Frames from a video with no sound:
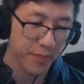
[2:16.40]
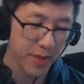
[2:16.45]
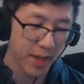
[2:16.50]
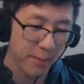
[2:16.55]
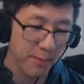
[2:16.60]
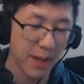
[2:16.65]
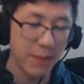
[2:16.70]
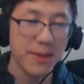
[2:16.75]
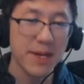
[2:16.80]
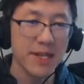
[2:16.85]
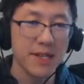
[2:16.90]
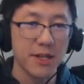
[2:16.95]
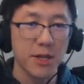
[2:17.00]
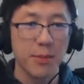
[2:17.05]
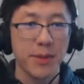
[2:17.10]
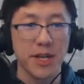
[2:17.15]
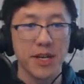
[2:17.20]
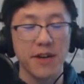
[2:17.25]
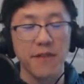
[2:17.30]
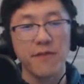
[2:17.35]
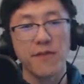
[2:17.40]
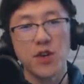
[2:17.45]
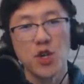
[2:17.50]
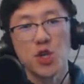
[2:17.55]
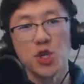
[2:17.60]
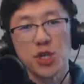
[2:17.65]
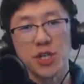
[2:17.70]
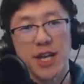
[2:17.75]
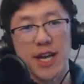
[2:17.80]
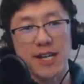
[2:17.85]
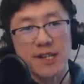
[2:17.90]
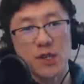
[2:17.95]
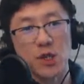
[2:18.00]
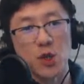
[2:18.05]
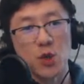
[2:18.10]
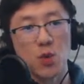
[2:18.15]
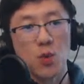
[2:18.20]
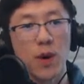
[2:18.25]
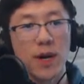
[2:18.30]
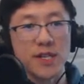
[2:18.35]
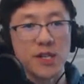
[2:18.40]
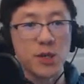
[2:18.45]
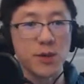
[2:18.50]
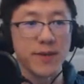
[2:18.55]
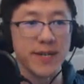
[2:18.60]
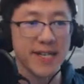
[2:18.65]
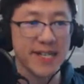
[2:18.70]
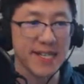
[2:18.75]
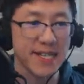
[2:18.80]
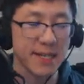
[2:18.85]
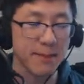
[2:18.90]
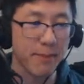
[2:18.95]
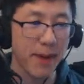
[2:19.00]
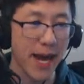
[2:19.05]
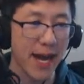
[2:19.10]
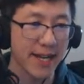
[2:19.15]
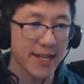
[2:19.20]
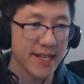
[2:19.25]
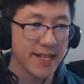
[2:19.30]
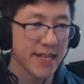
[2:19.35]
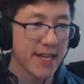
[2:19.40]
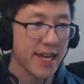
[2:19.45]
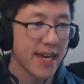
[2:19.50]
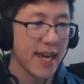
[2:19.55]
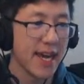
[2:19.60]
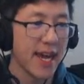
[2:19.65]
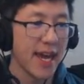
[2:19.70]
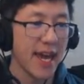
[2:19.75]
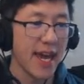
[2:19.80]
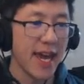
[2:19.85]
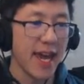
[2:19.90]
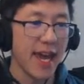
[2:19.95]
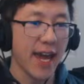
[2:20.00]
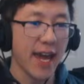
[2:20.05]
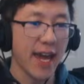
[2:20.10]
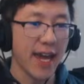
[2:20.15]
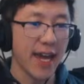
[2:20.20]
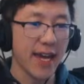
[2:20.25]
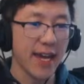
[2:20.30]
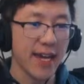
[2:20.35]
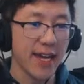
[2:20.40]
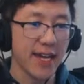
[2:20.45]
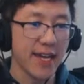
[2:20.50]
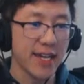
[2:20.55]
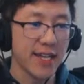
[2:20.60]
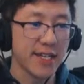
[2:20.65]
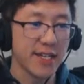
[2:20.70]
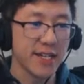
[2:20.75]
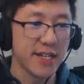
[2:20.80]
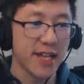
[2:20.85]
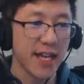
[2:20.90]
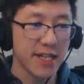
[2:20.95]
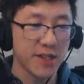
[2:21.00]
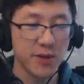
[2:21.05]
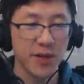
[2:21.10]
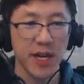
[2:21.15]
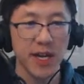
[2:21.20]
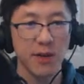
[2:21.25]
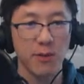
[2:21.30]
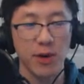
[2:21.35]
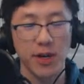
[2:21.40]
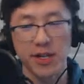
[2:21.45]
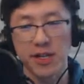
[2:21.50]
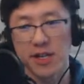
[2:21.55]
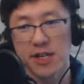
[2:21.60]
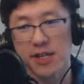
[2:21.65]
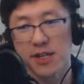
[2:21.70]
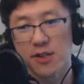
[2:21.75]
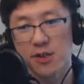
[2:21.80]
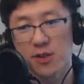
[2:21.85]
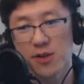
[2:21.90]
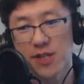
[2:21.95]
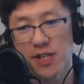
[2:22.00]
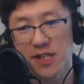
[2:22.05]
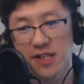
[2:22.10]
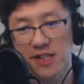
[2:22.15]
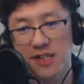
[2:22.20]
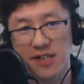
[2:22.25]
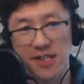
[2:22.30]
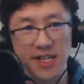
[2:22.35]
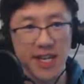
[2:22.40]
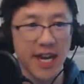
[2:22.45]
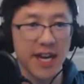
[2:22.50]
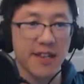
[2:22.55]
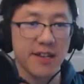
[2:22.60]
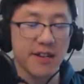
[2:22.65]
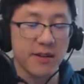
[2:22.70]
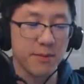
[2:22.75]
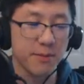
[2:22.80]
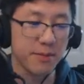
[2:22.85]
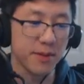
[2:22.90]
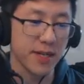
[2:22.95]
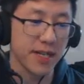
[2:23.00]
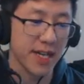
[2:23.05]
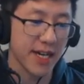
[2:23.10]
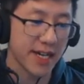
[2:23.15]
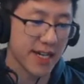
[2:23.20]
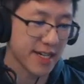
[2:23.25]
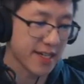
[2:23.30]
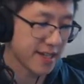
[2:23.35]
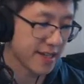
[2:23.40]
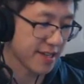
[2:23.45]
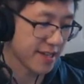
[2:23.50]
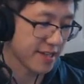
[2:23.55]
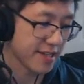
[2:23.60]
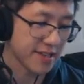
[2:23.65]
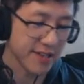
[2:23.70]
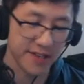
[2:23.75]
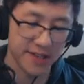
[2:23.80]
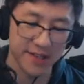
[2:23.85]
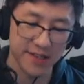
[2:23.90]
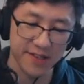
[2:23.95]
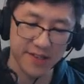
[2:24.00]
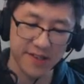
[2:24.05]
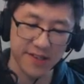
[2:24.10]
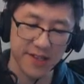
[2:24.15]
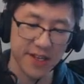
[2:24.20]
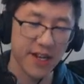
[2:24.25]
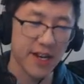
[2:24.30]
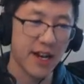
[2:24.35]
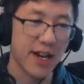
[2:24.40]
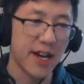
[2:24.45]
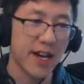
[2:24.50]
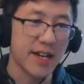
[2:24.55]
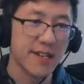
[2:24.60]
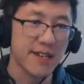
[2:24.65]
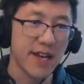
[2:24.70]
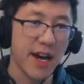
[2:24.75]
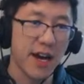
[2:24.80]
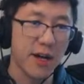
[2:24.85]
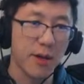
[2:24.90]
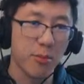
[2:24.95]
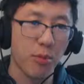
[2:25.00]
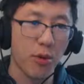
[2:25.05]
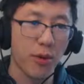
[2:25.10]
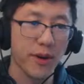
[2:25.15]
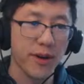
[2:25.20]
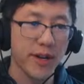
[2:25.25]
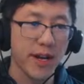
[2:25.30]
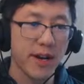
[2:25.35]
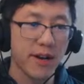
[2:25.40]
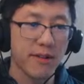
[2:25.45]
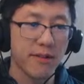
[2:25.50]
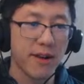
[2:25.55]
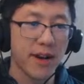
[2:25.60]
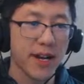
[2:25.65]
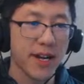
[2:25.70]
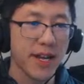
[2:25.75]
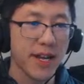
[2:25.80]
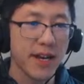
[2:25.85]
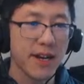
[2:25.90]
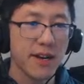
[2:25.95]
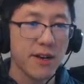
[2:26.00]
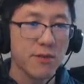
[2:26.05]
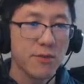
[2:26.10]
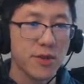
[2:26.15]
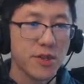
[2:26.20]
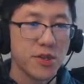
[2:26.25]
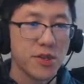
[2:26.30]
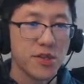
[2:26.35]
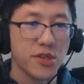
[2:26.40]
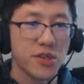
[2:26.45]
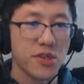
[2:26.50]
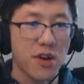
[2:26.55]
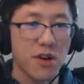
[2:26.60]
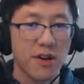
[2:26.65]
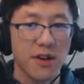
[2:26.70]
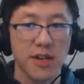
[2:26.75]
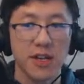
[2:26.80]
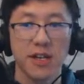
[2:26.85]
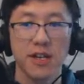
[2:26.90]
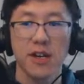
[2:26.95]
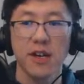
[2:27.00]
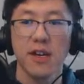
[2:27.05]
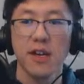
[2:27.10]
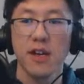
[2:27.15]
maybe a little bit of confusion as to what to expect. And that's okay. We're going to do this together because, as I'll point out right here, with just starting